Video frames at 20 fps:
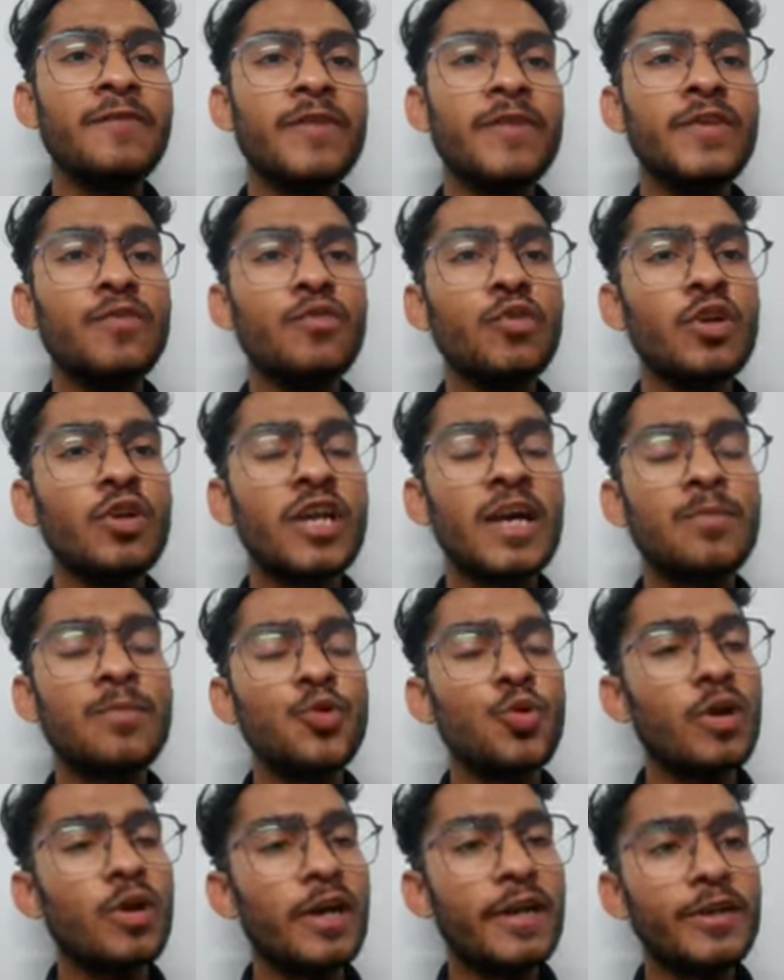would come to
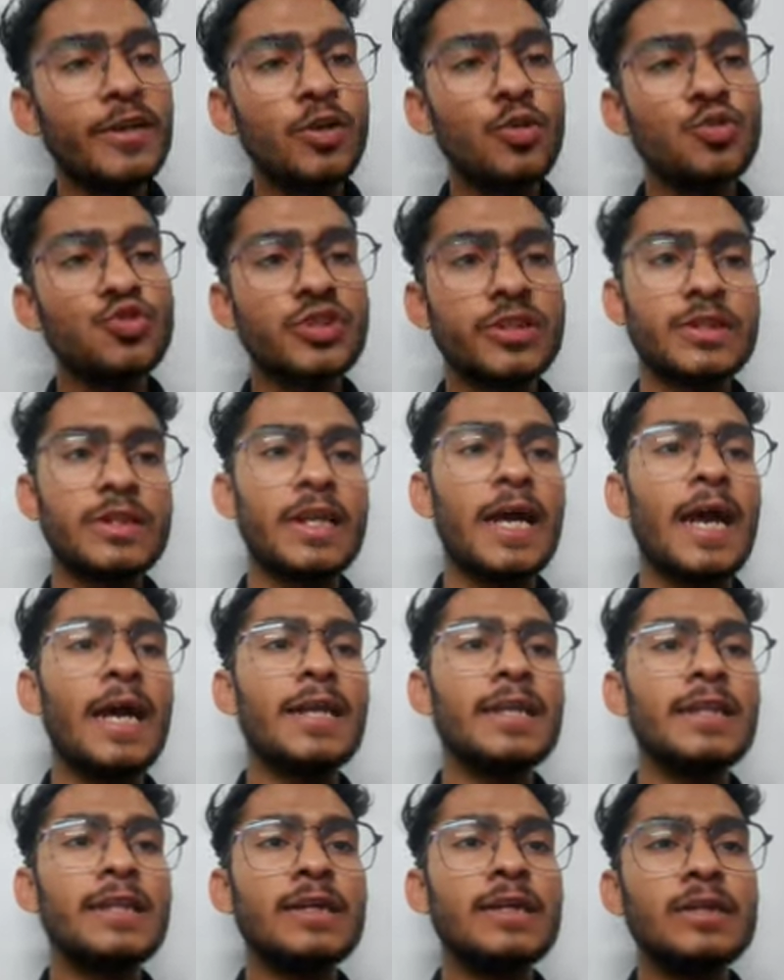a conclusion that
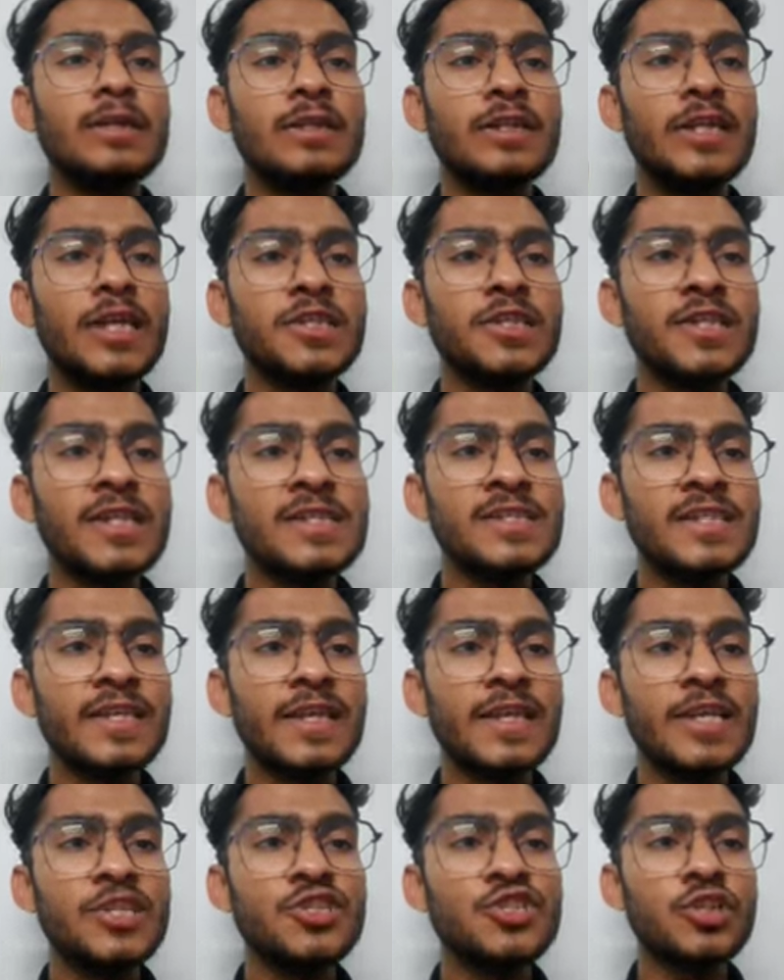the digital
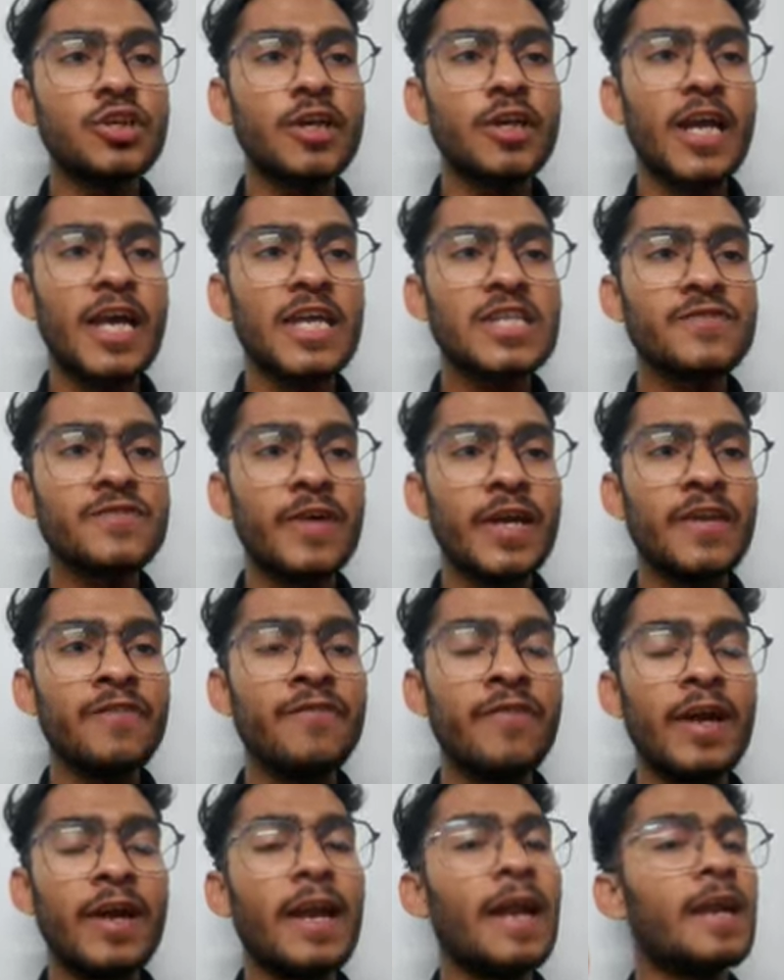signature is
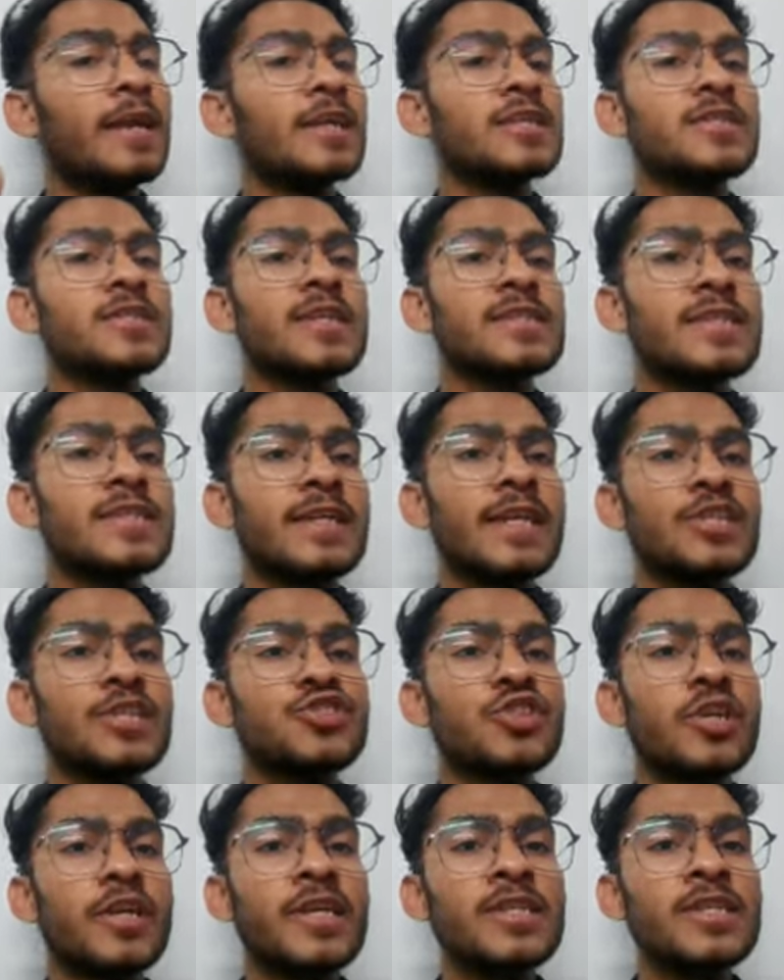verified and digital signature is